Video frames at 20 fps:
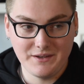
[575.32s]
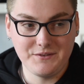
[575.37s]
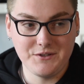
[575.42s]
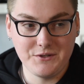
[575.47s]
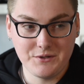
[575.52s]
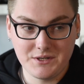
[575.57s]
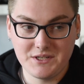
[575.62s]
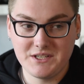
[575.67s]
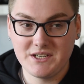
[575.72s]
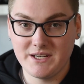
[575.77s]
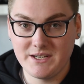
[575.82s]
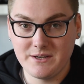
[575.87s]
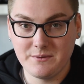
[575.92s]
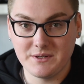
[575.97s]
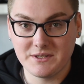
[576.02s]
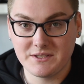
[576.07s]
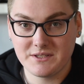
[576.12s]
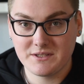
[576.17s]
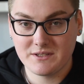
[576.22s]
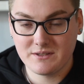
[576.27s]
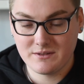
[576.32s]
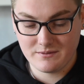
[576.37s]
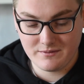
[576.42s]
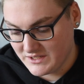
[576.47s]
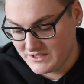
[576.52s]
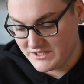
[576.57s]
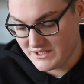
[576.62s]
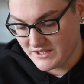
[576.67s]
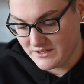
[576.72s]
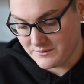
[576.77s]
gives you continuous
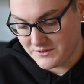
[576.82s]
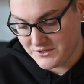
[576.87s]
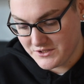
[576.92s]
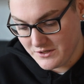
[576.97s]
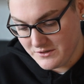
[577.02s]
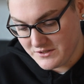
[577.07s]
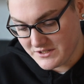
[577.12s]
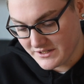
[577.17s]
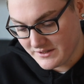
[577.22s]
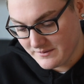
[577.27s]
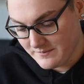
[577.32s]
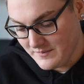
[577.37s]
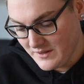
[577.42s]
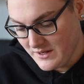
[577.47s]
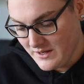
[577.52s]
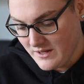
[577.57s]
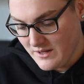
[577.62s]
shooting,